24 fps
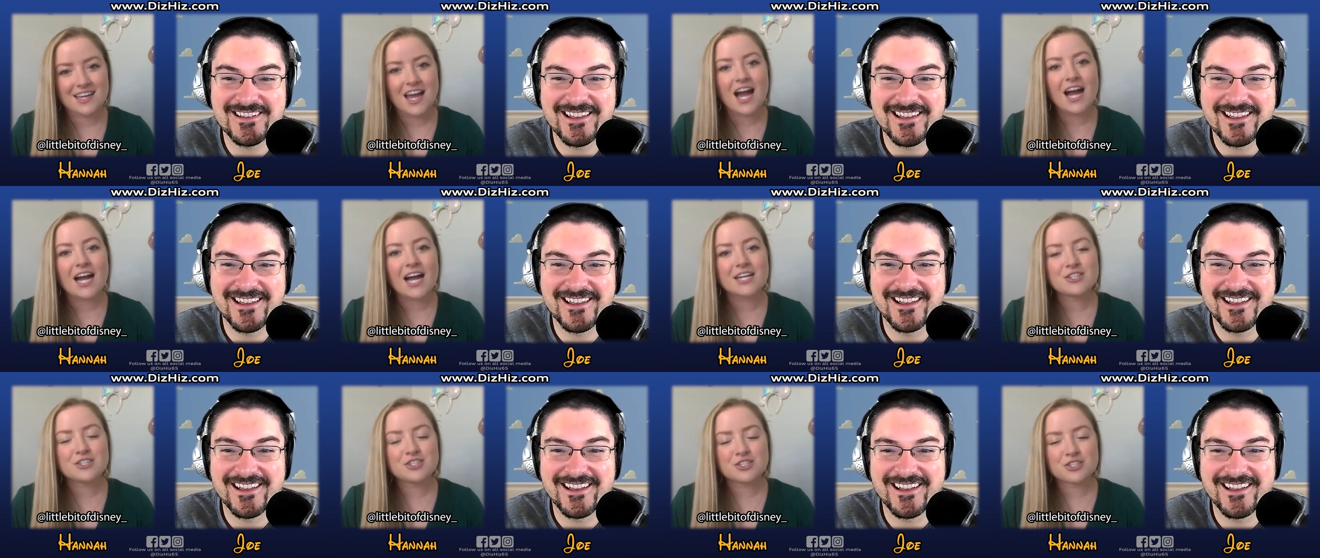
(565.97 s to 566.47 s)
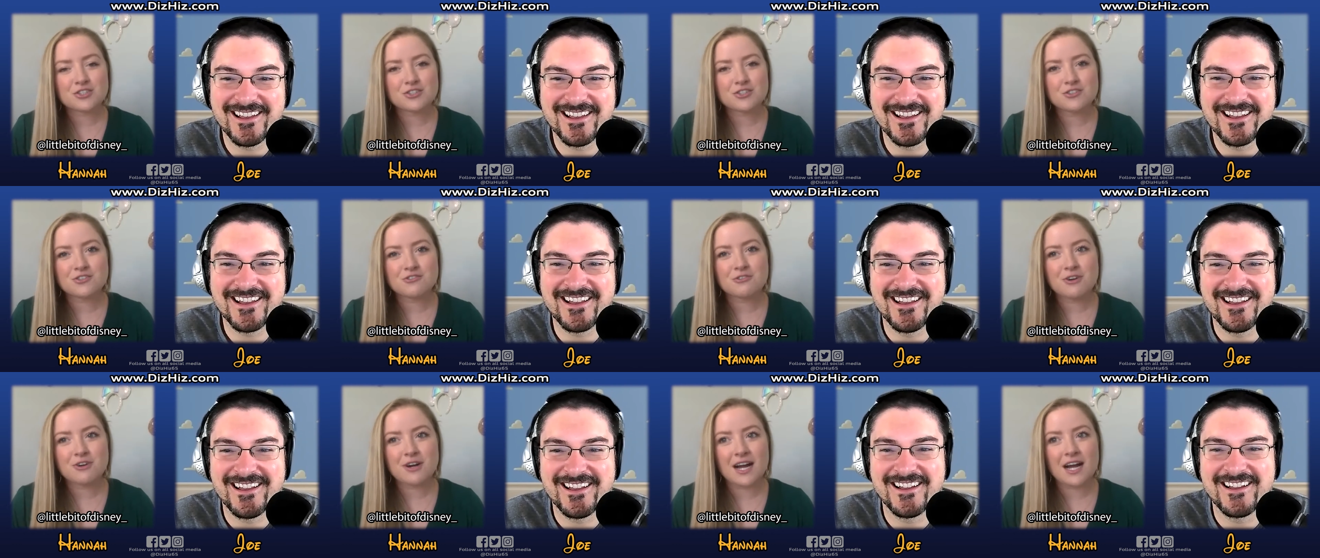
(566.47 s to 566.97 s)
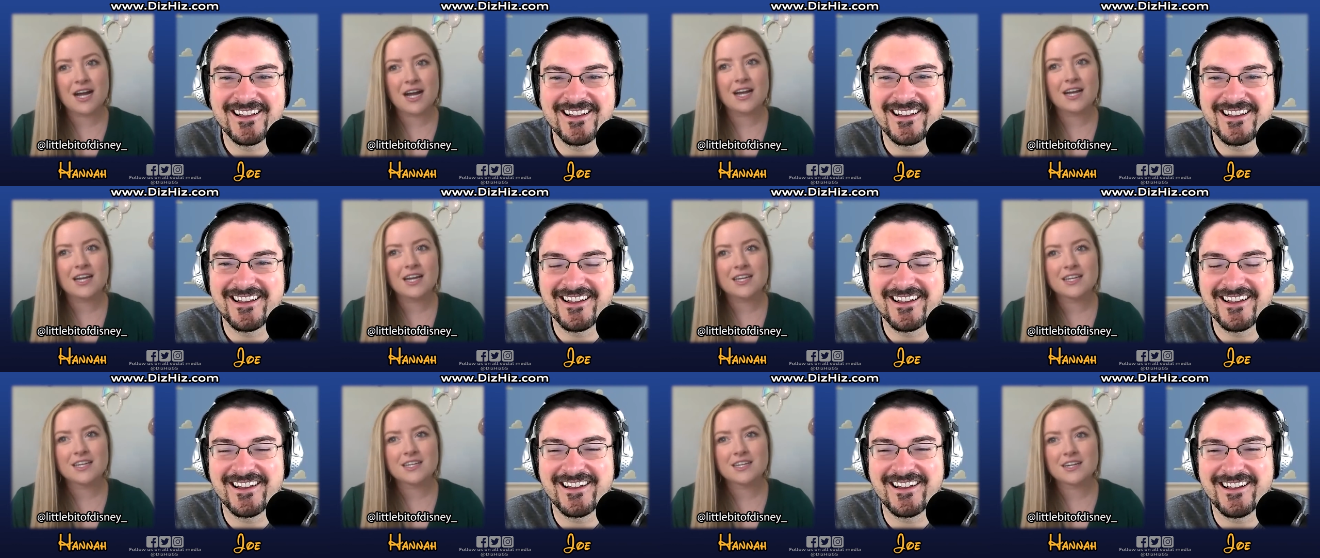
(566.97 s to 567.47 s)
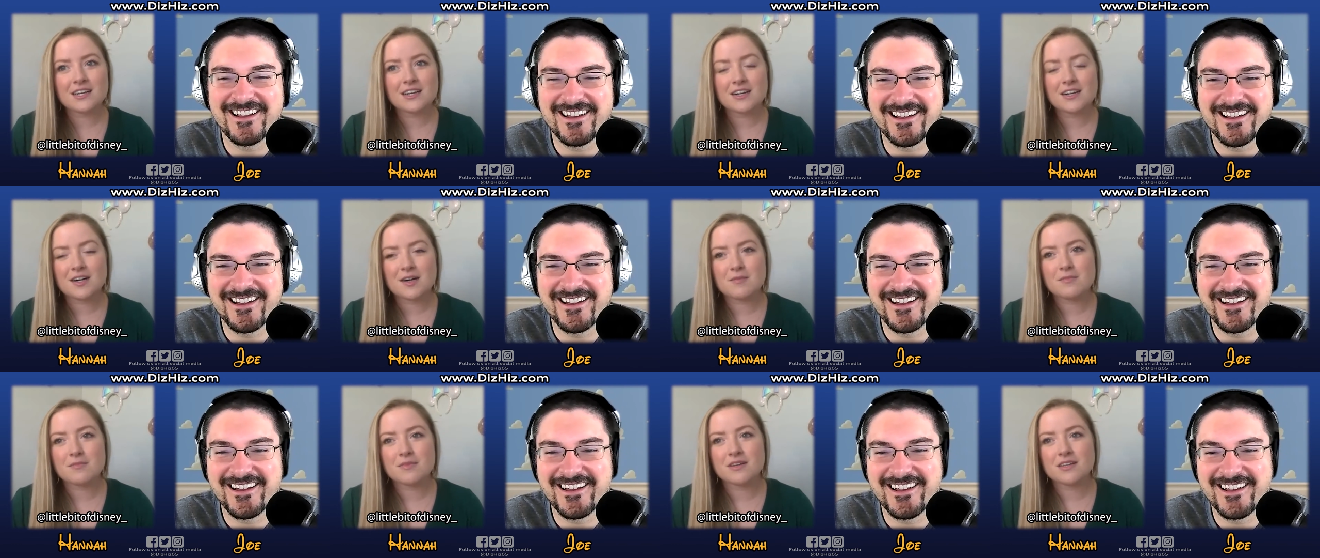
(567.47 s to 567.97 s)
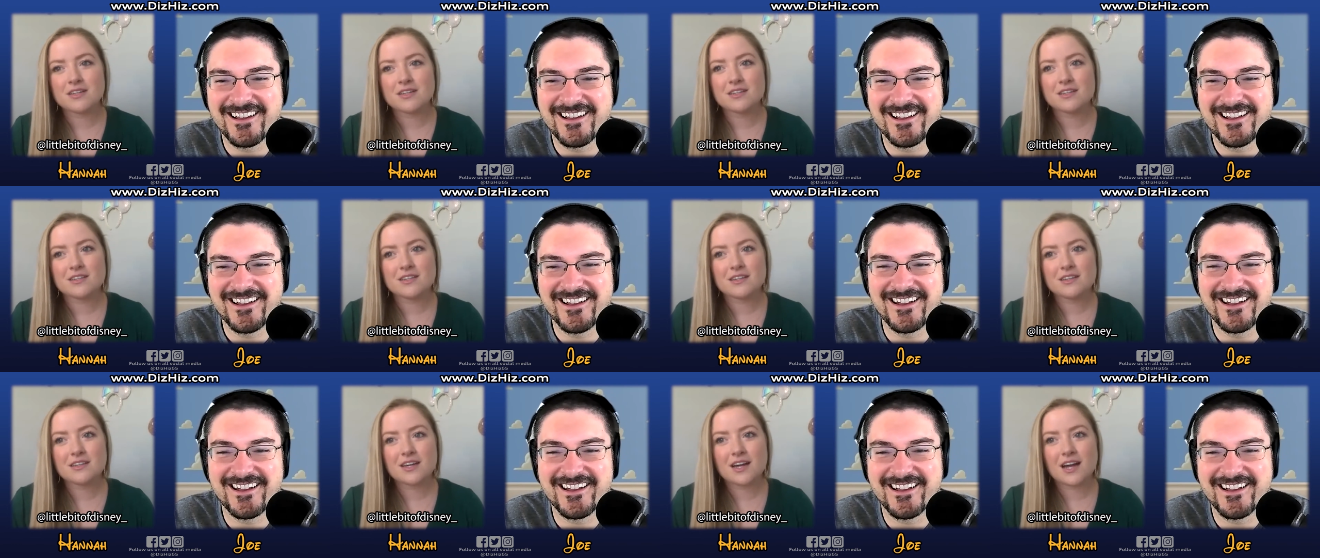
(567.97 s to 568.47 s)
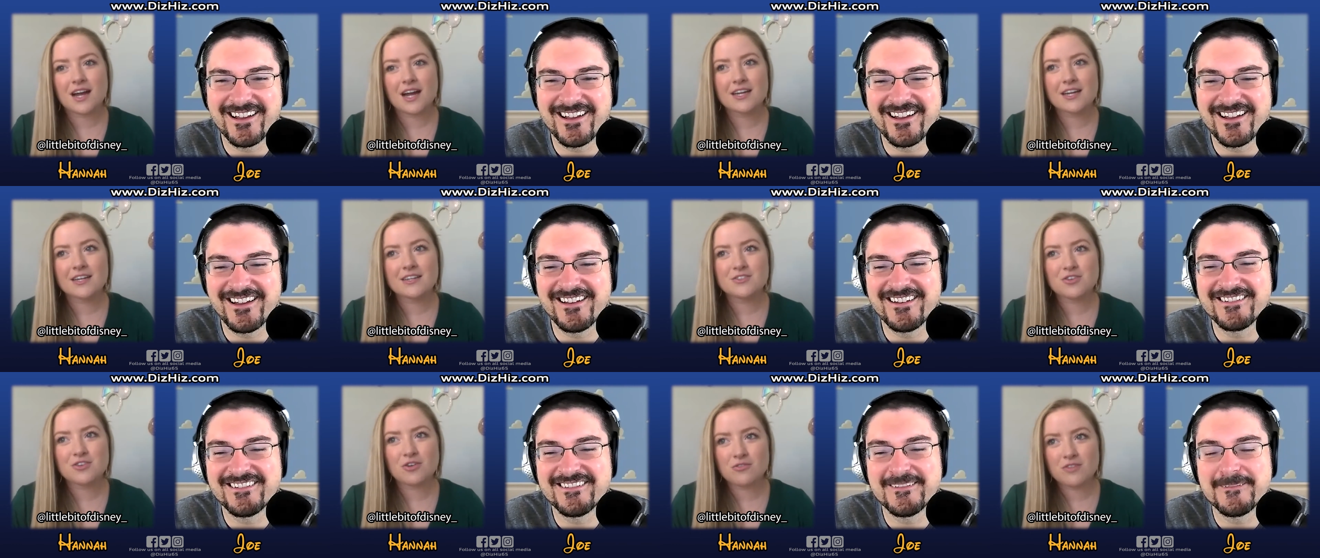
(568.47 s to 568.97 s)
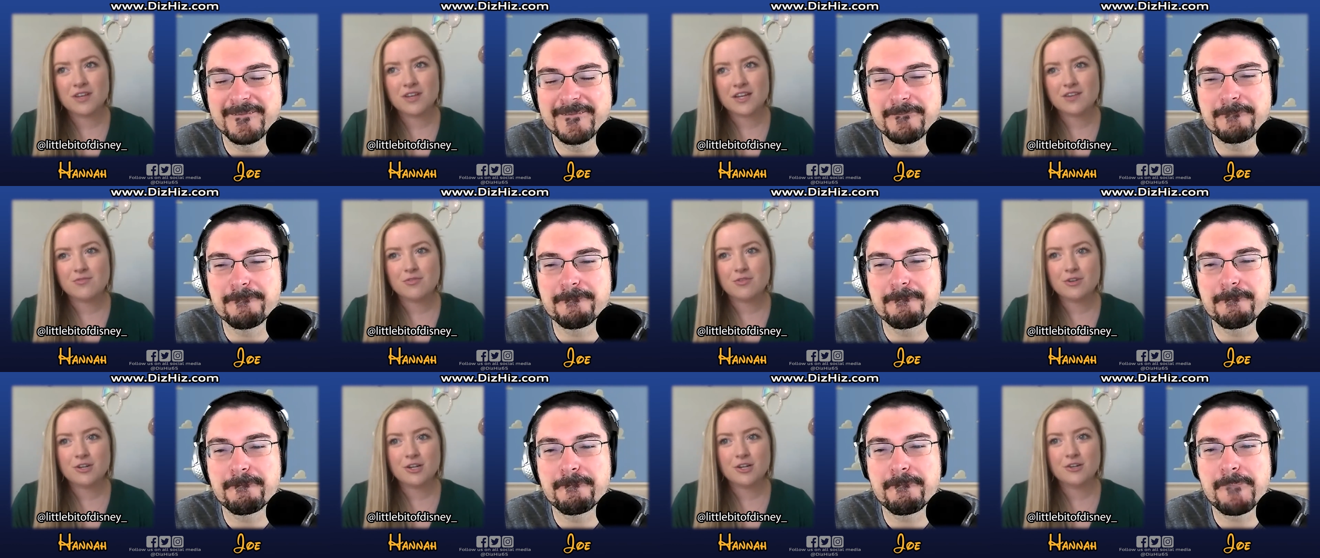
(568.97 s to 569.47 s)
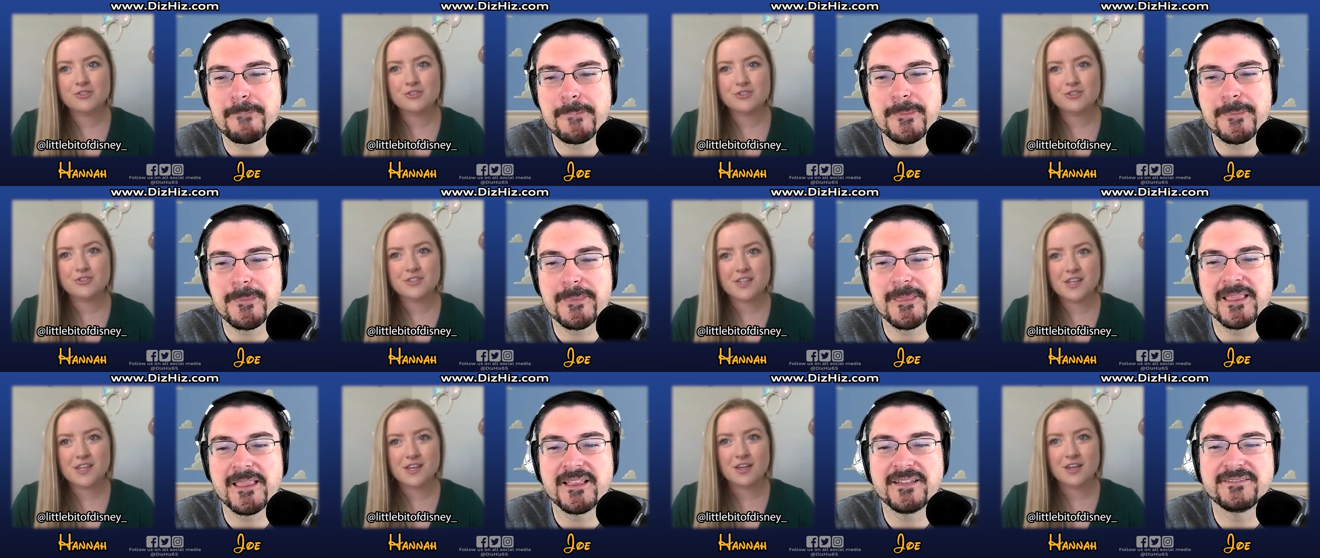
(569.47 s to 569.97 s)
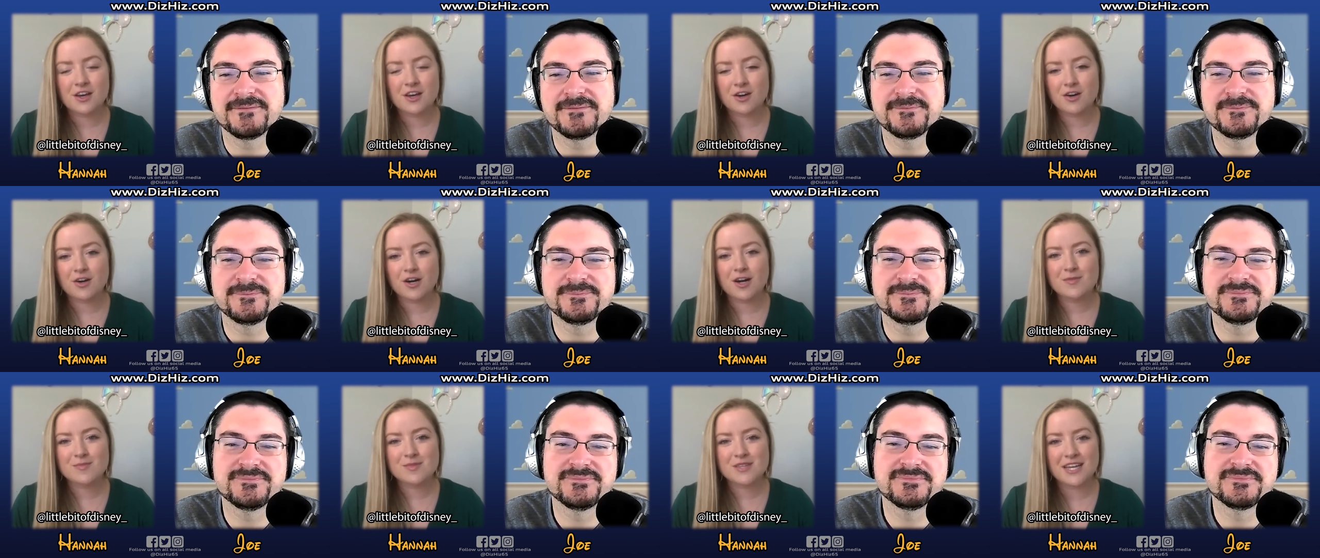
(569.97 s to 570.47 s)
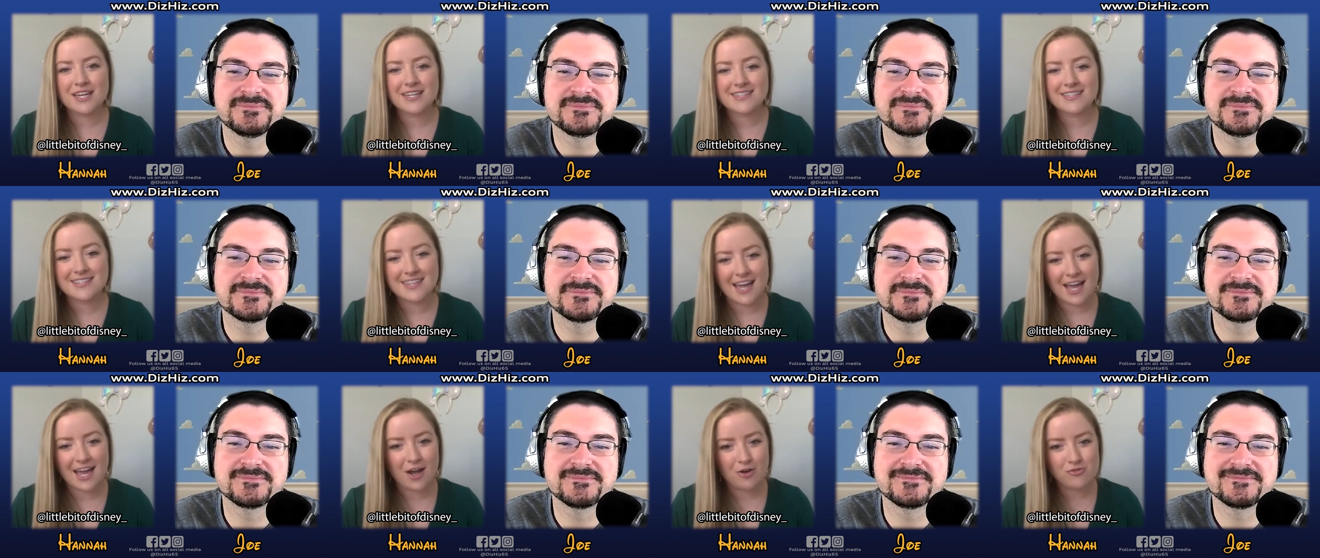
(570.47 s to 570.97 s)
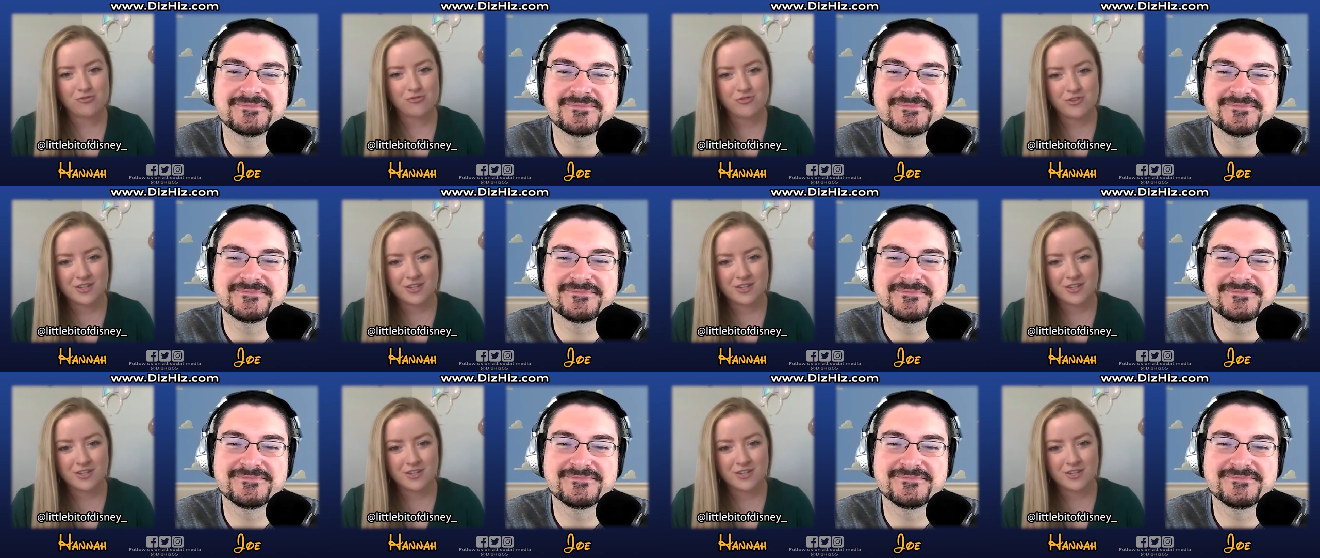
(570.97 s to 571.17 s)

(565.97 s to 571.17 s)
Speaker 1: I do. I um. I don't like roller coasters that go upside down,